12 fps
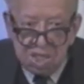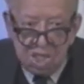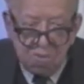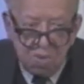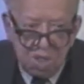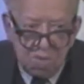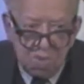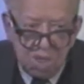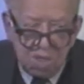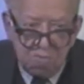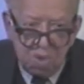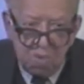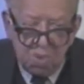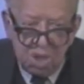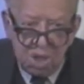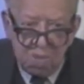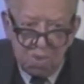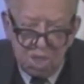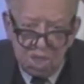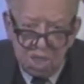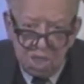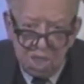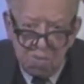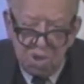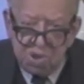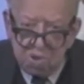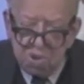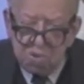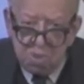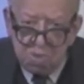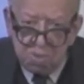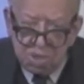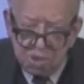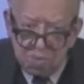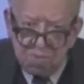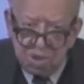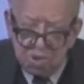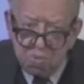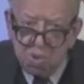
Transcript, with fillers: We, we, we, we, we're doing what we should be doing.